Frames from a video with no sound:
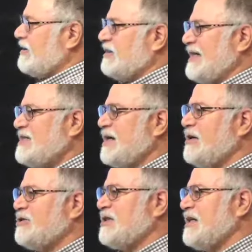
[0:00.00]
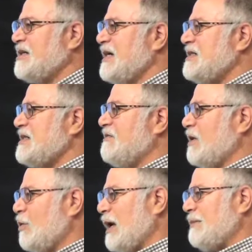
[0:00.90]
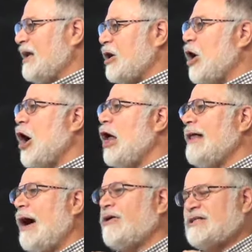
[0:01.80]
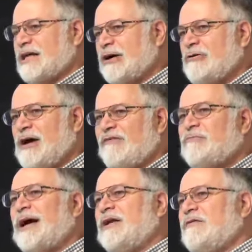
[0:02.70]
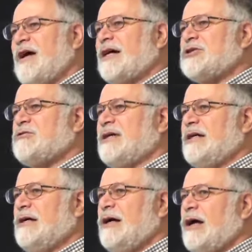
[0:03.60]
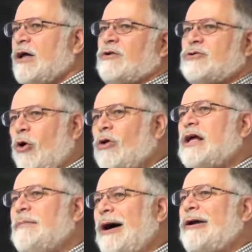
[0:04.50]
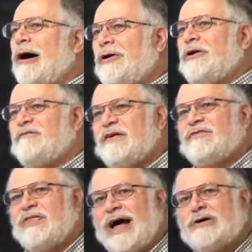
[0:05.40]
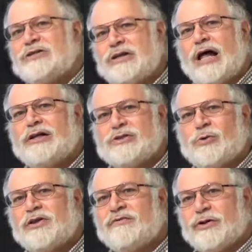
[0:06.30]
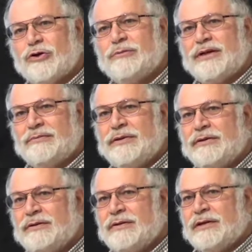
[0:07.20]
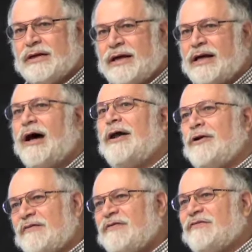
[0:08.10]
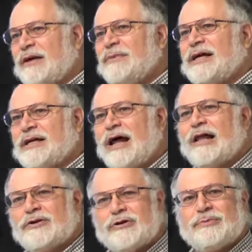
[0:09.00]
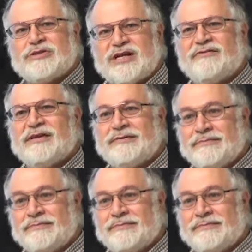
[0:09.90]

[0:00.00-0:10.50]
the least energy-intensive, and the one I'm going to call out is aircraft manufacturing. There's only about $150,000 worth of aluminum and $150 million 777.